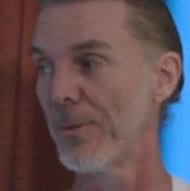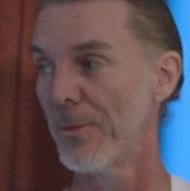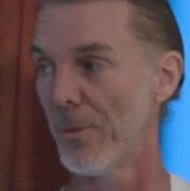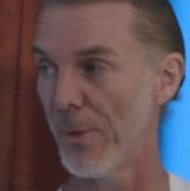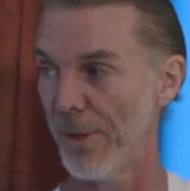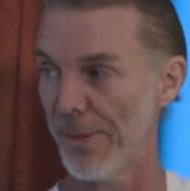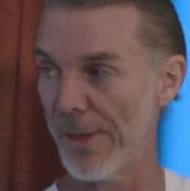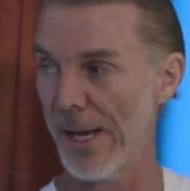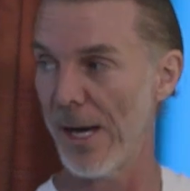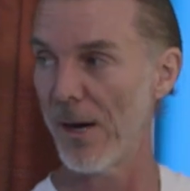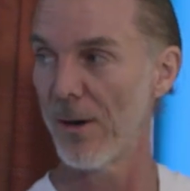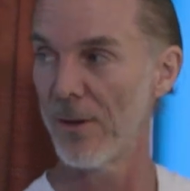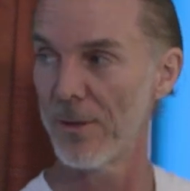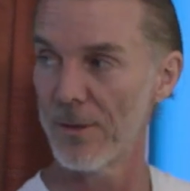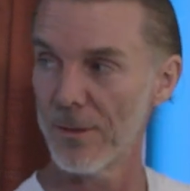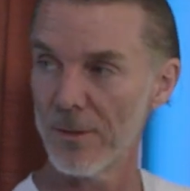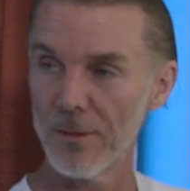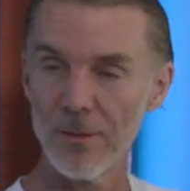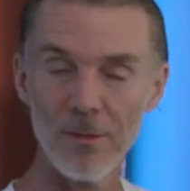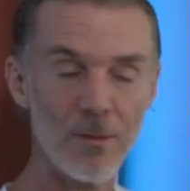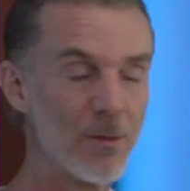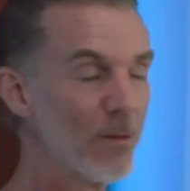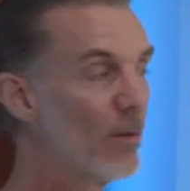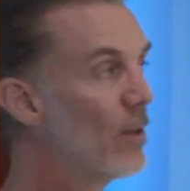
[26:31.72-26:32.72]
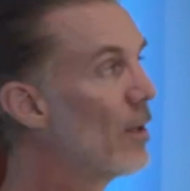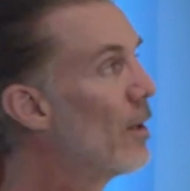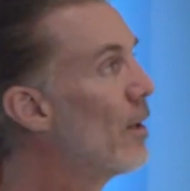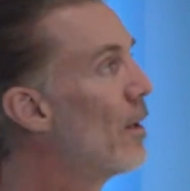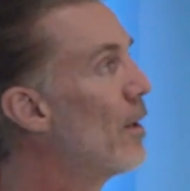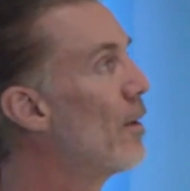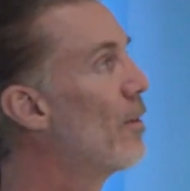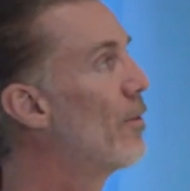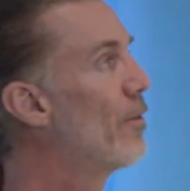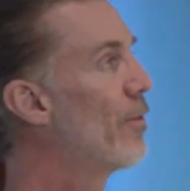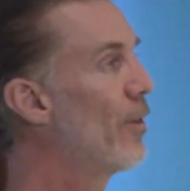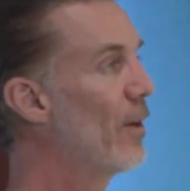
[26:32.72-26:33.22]
without
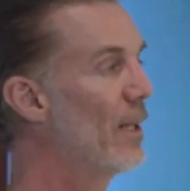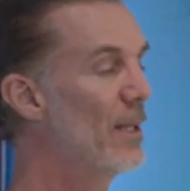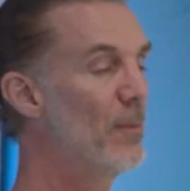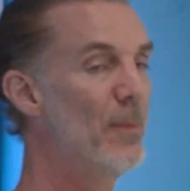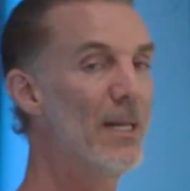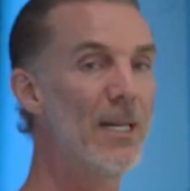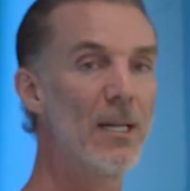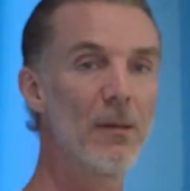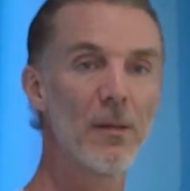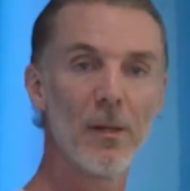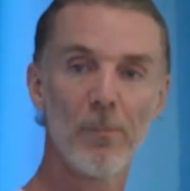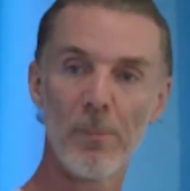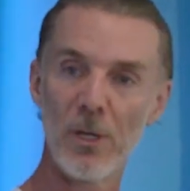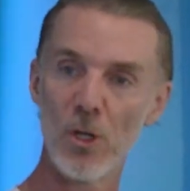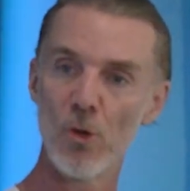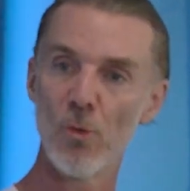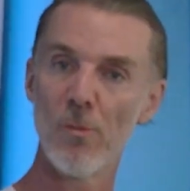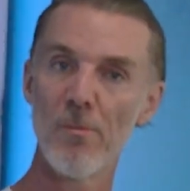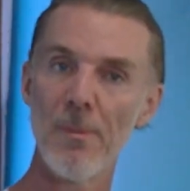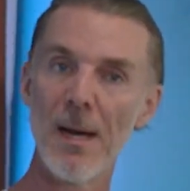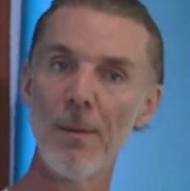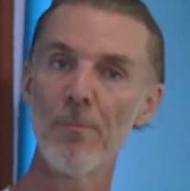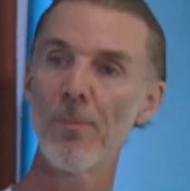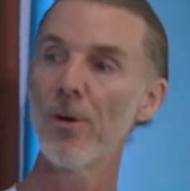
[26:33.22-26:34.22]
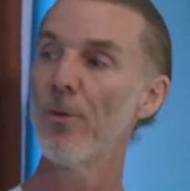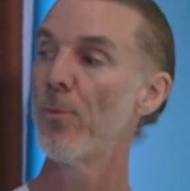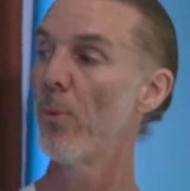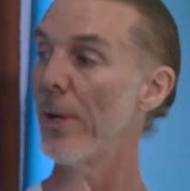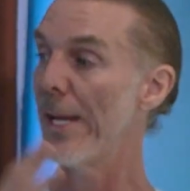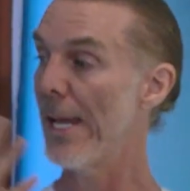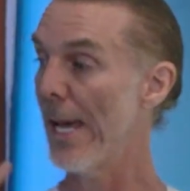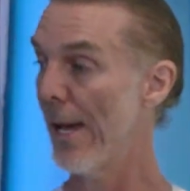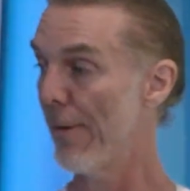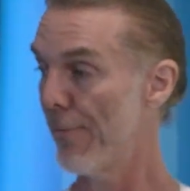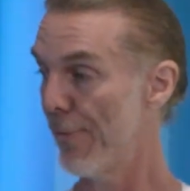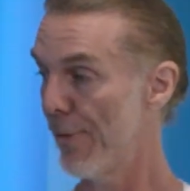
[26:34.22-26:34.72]
fully meaning them. But you remember
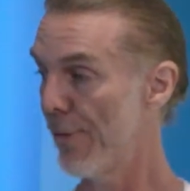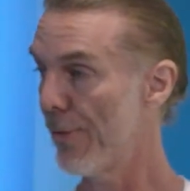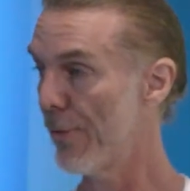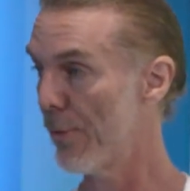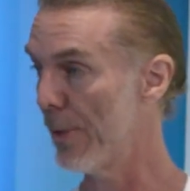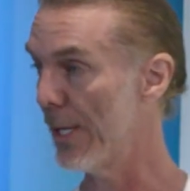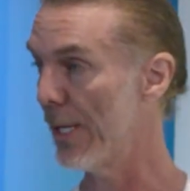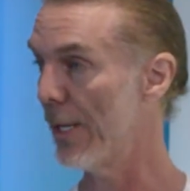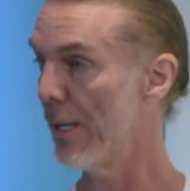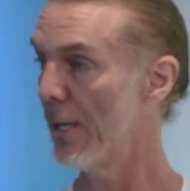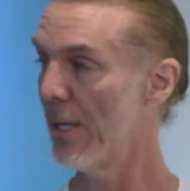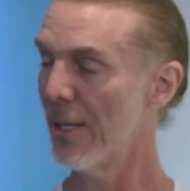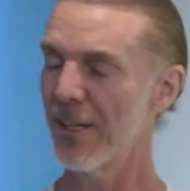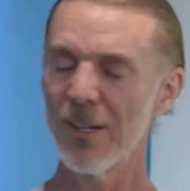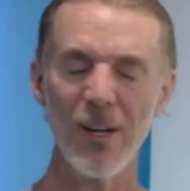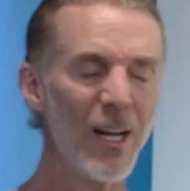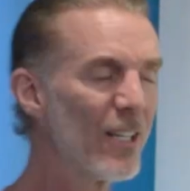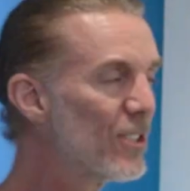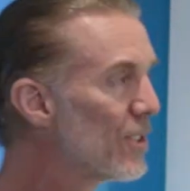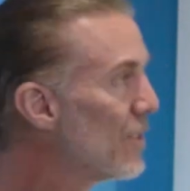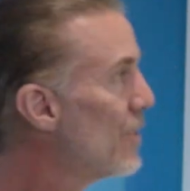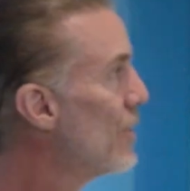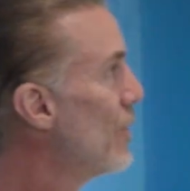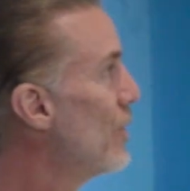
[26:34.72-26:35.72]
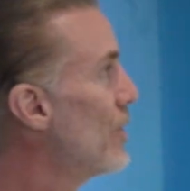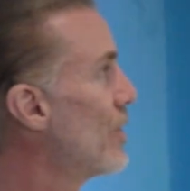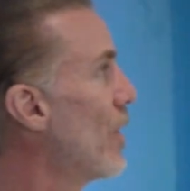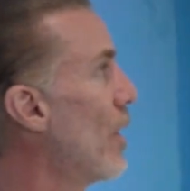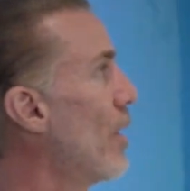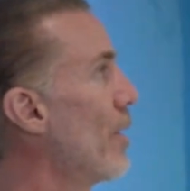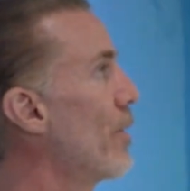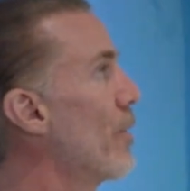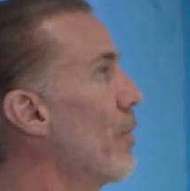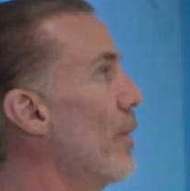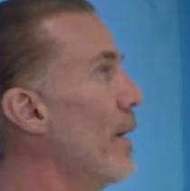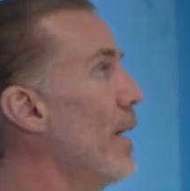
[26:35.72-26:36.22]
we have three. No, I'll just use
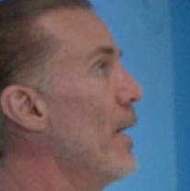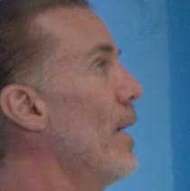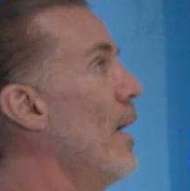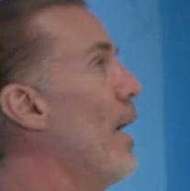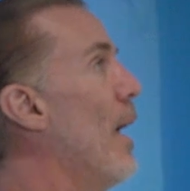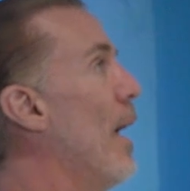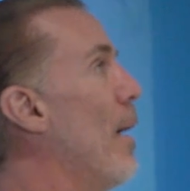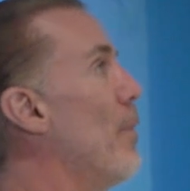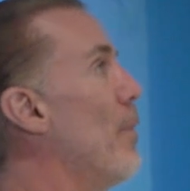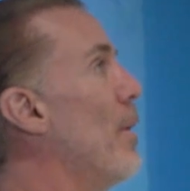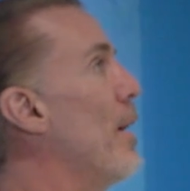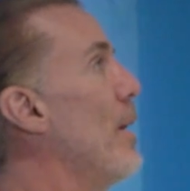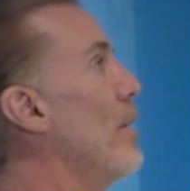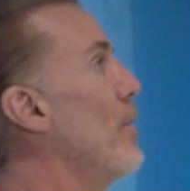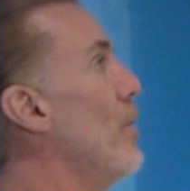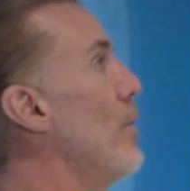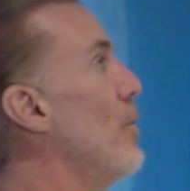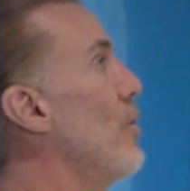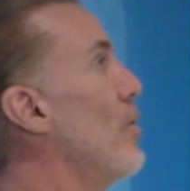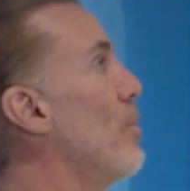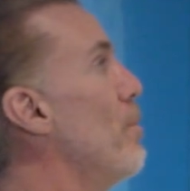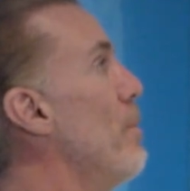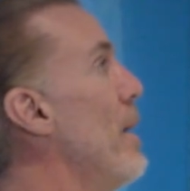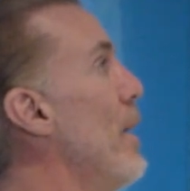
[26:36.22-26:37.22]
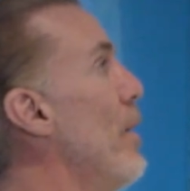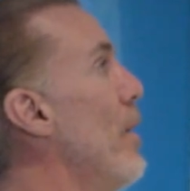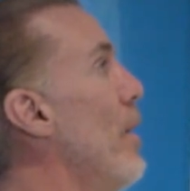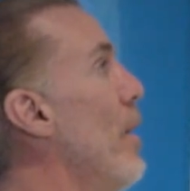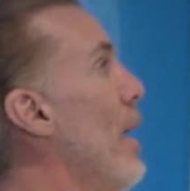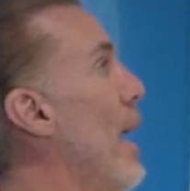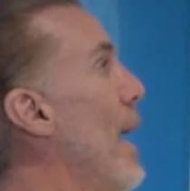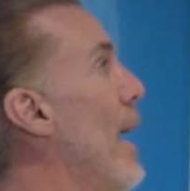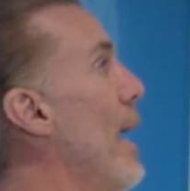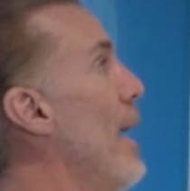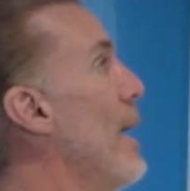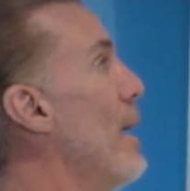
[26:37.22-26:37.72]
R3. I'm going to use
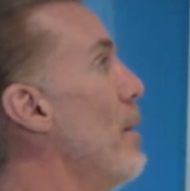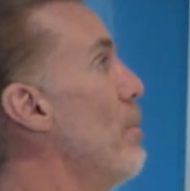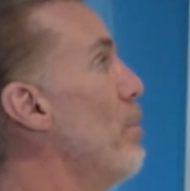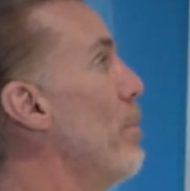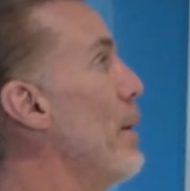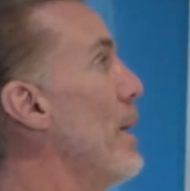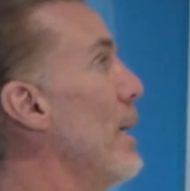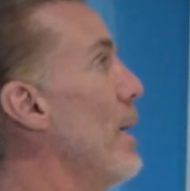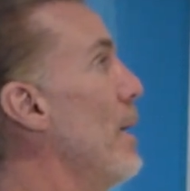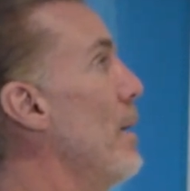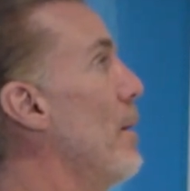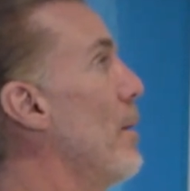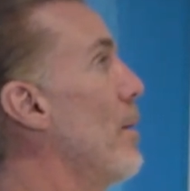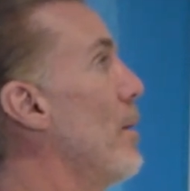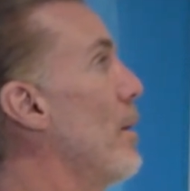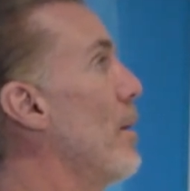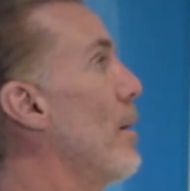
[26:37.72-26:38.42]
mirror A and B.